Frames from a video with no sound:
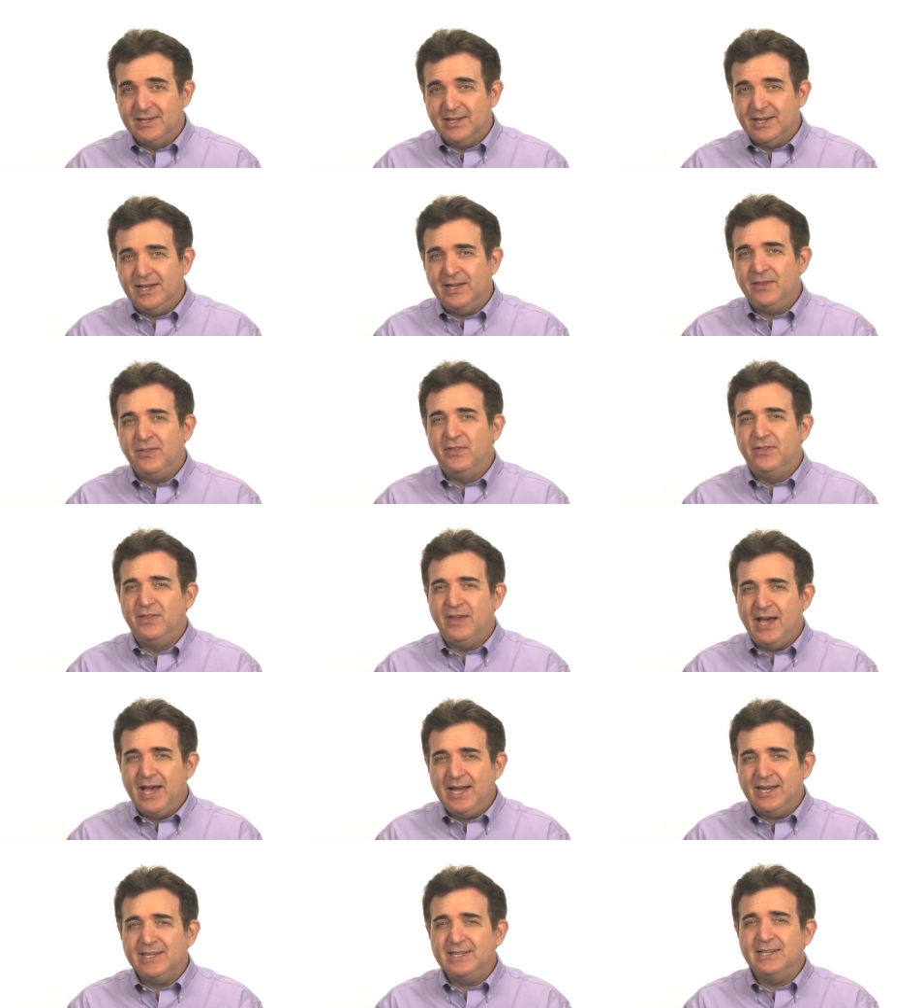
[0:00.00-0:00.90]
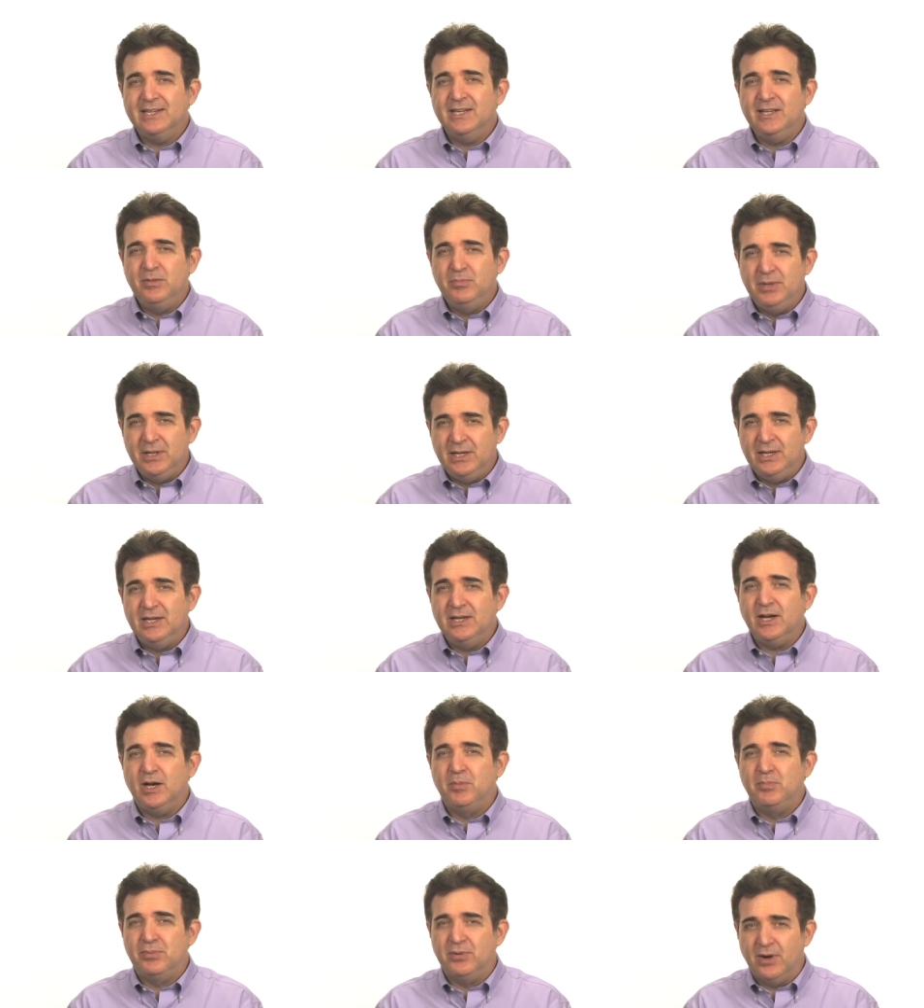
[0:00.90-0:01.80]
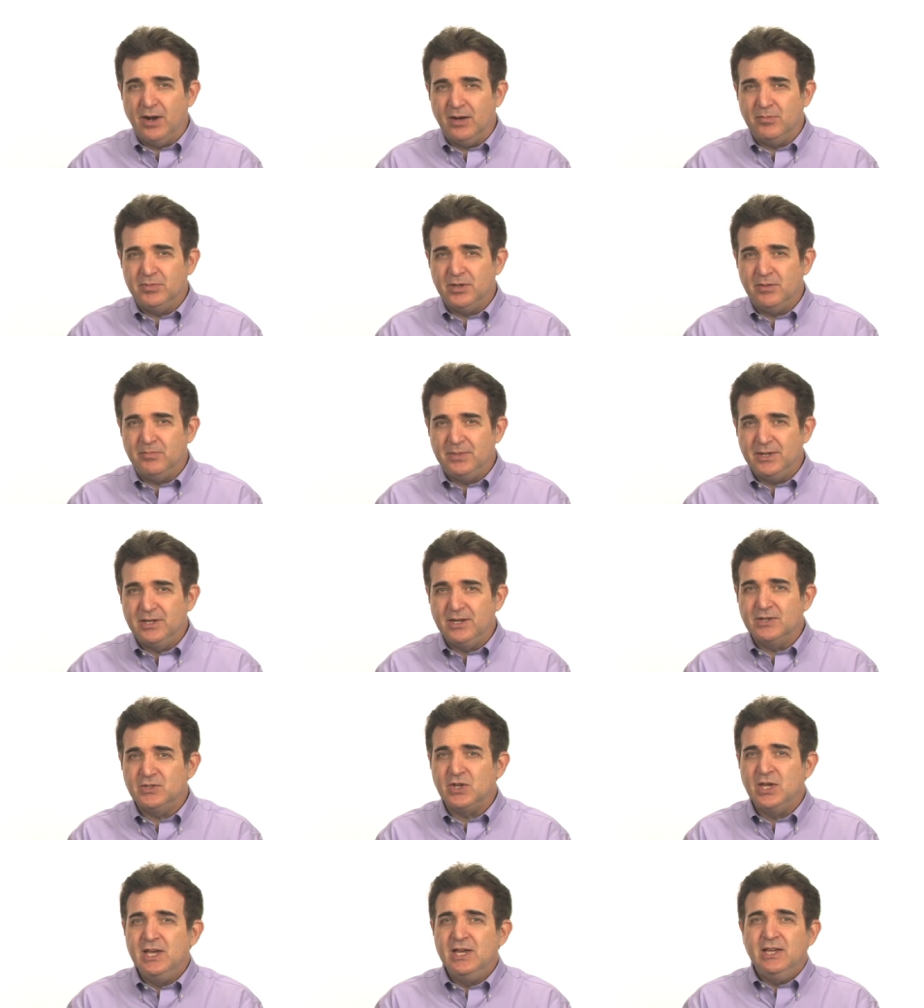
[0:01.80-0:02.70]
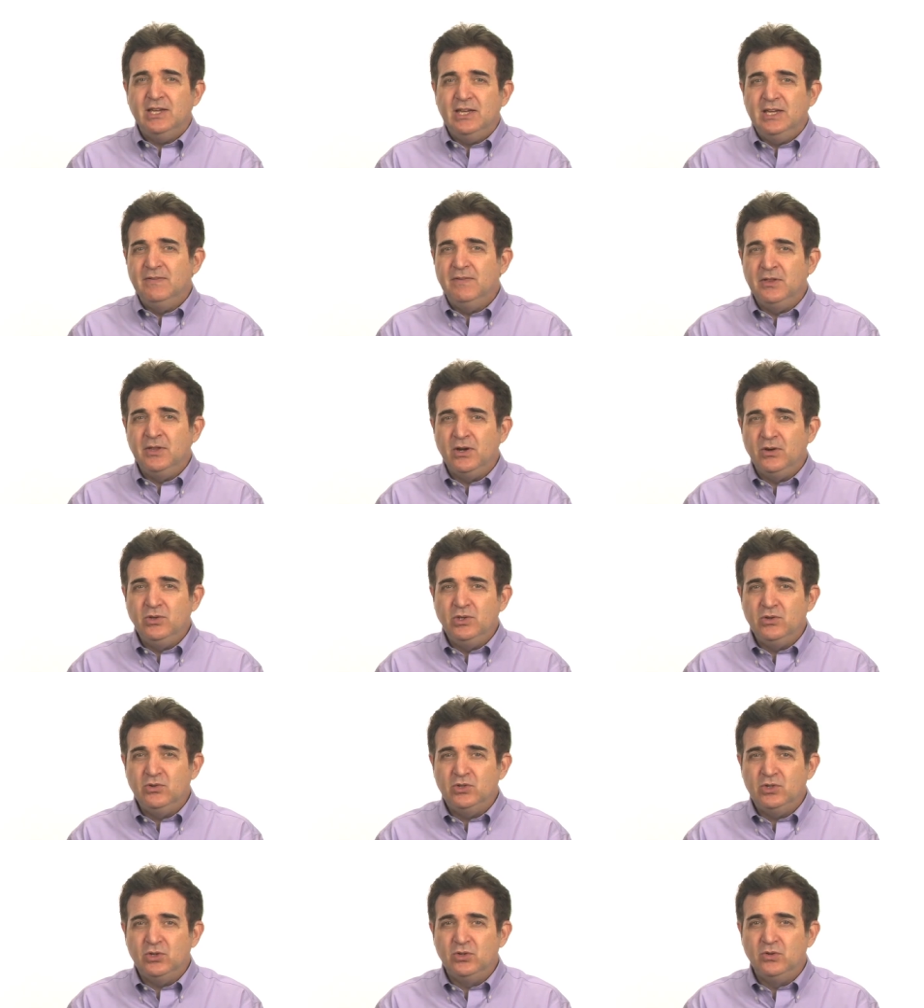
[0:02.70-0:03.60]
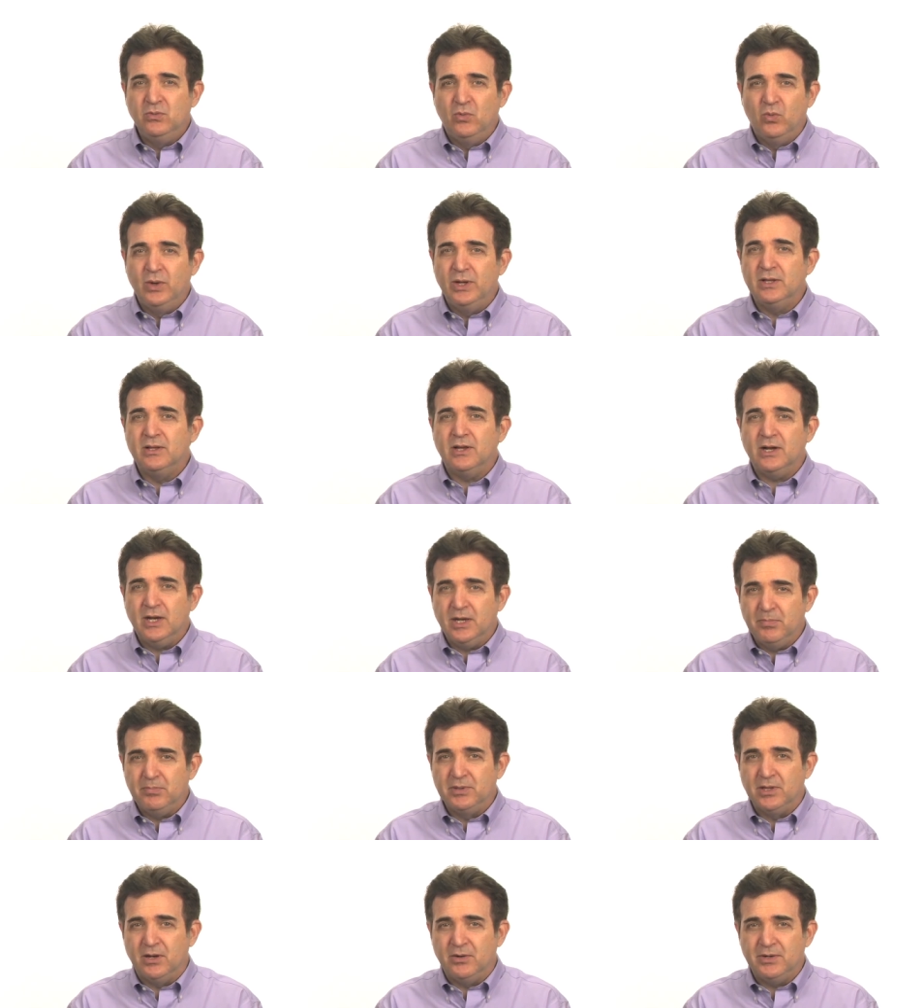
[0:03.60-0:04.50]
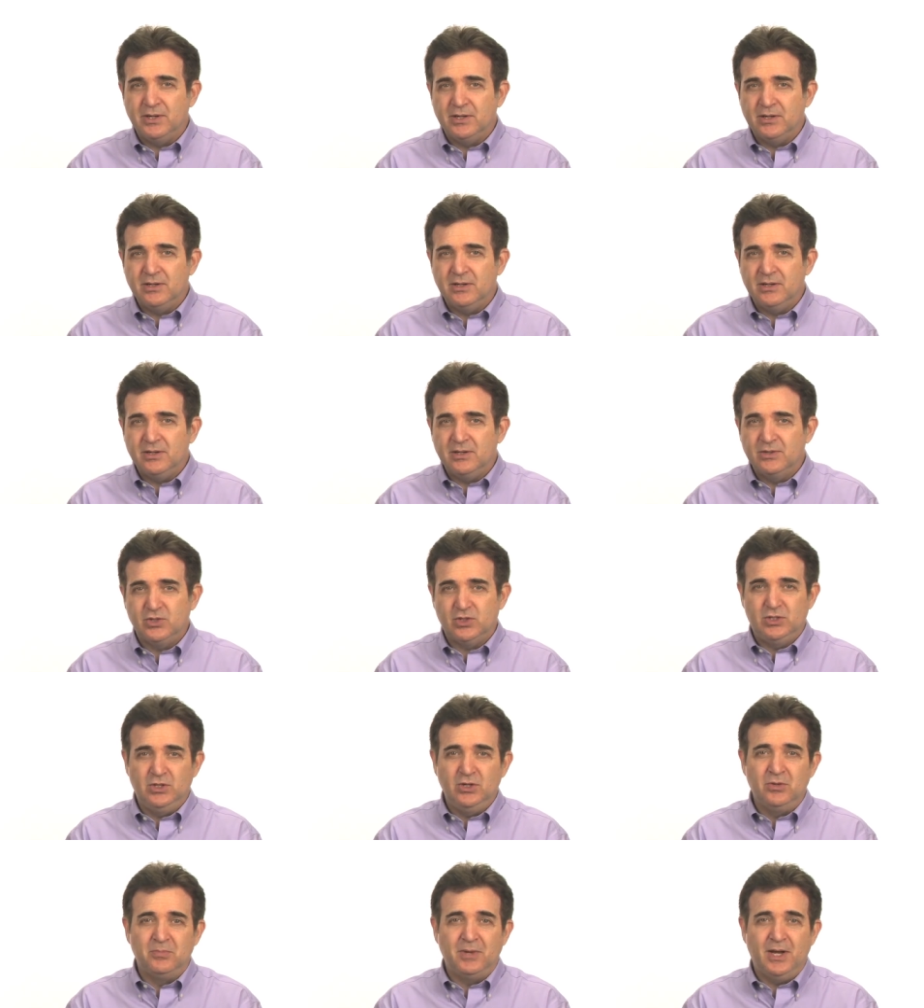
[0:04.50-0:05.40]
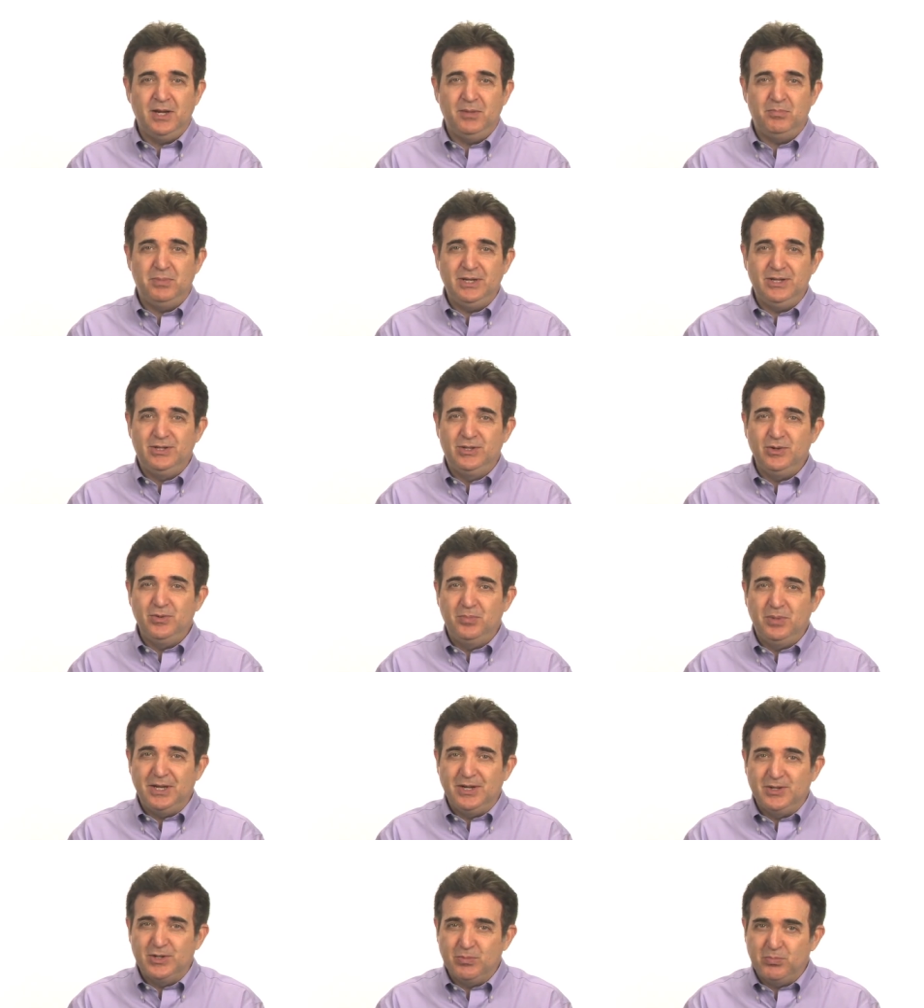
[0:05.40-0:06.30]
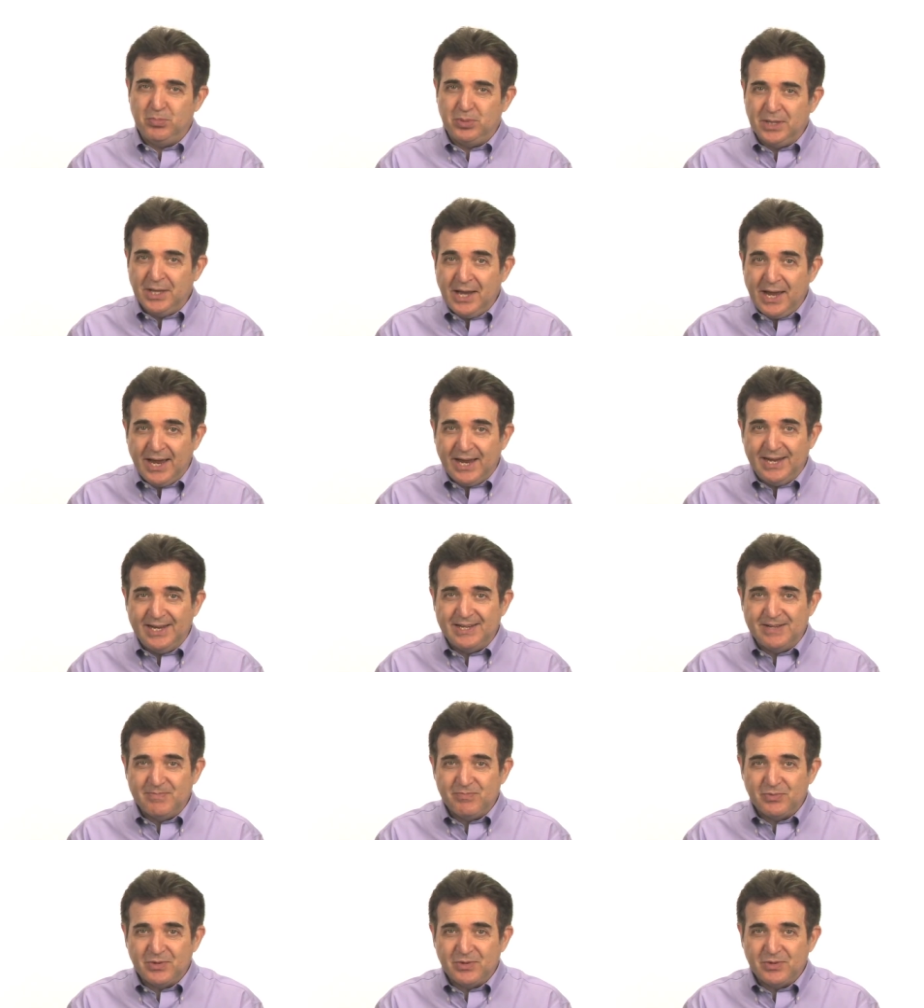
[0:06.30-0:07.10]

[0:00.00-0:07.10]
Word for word: And that can be a problem, because even though YouTube will upload it, it still might be too big to play.